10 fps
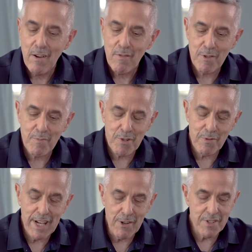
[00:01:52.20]
From
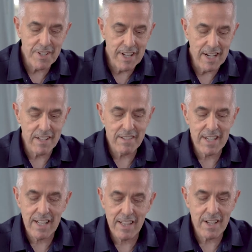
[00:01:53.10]

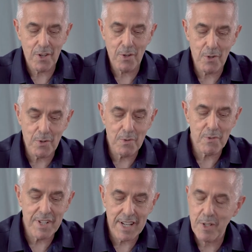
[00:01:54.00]
2019, the code
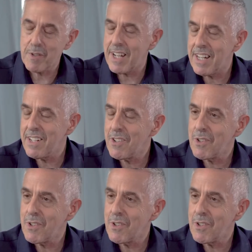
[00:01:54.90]
was extended